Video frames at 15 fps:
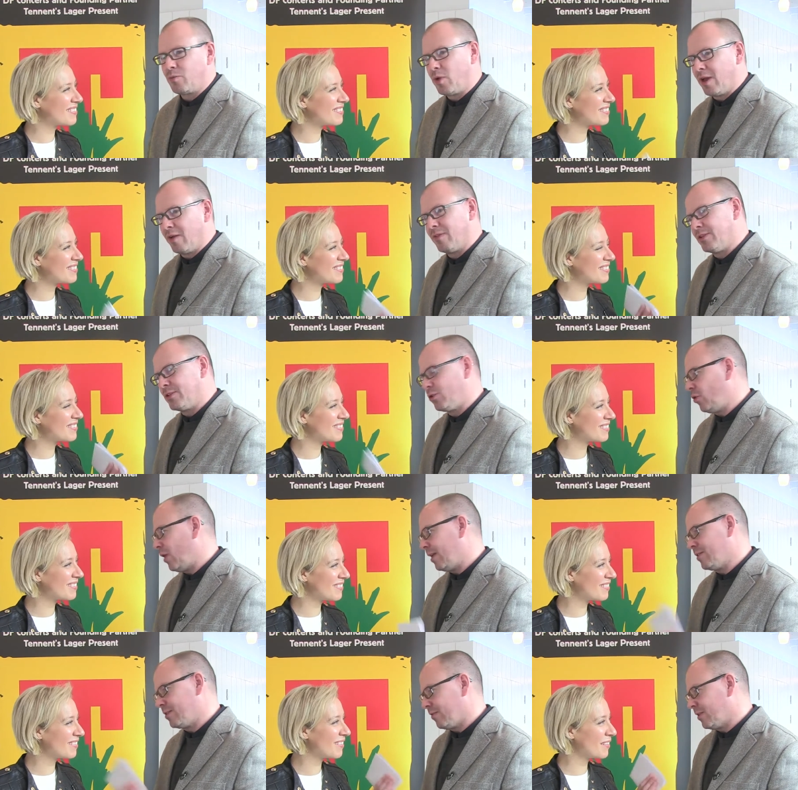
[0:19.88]
Speaker 1: we have the two
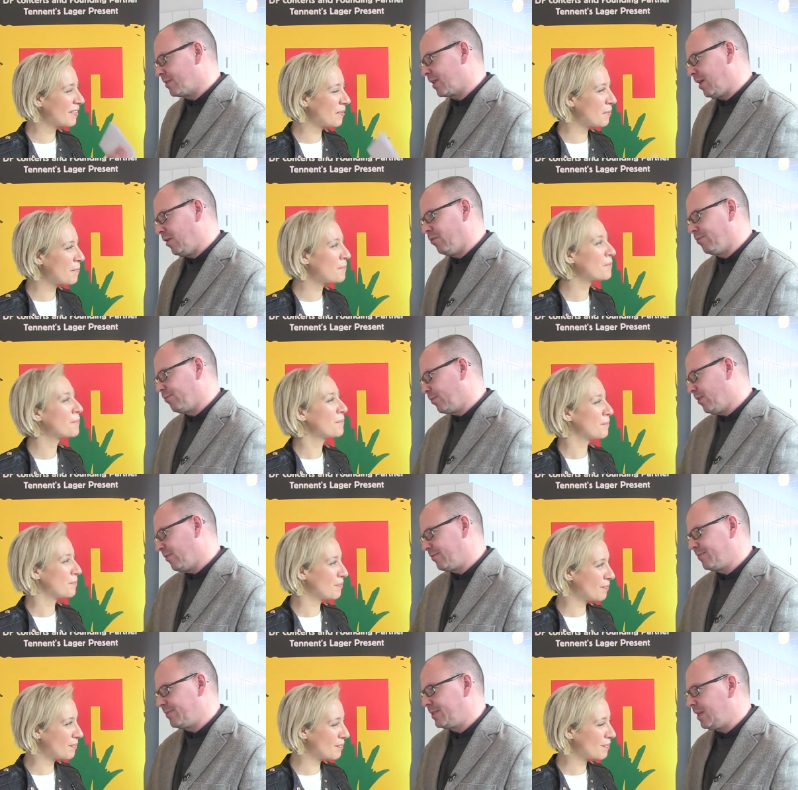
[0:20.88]
ends of the scale. We have
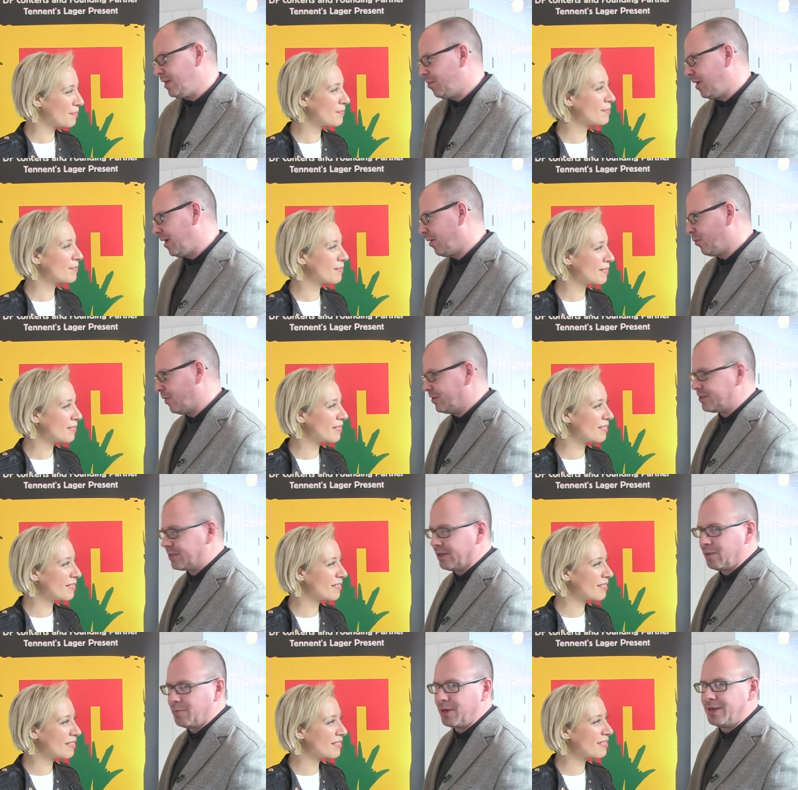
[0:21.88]
T Break, which
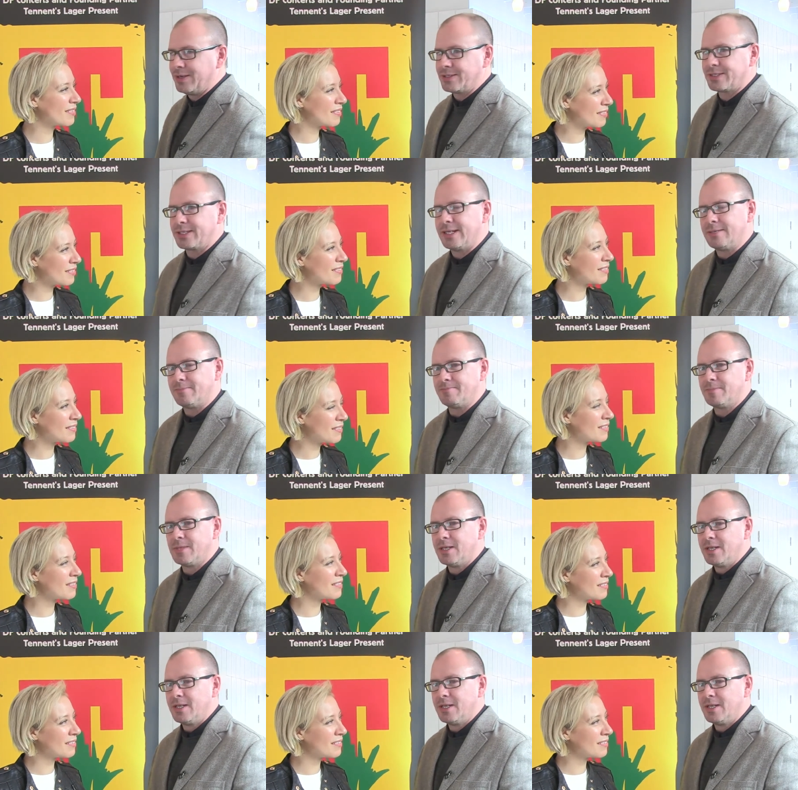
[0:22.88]
celebrates. Um,